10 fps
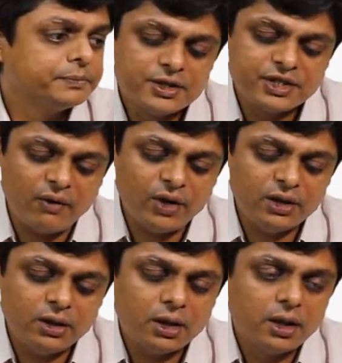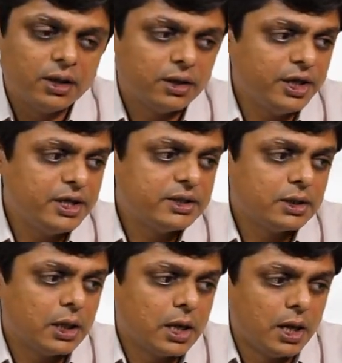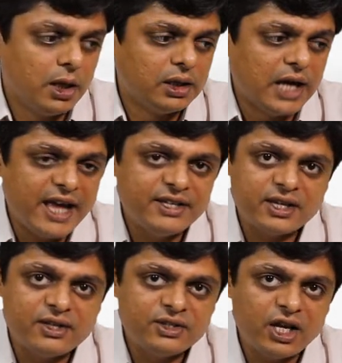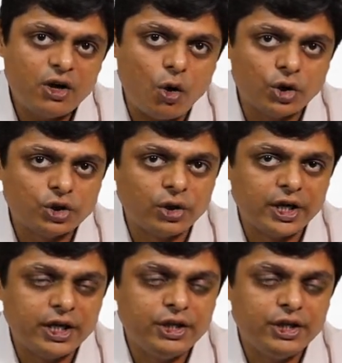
Seventh is licensing authority.